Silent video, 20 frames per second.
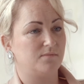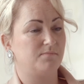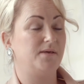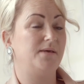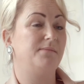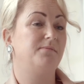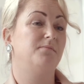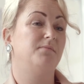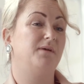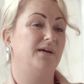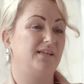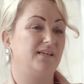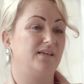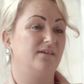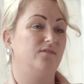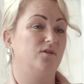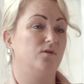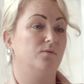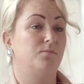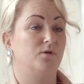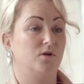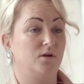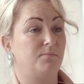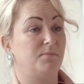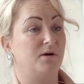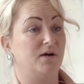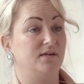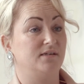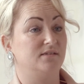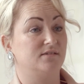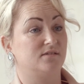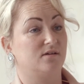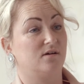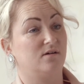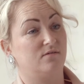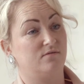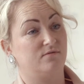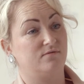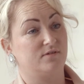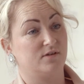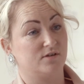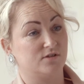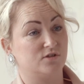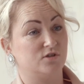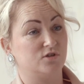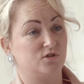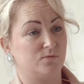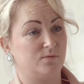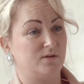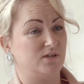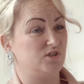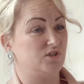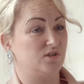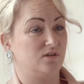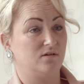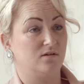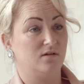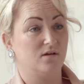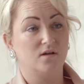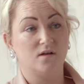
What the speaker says: People might give you a bullet point of their situation,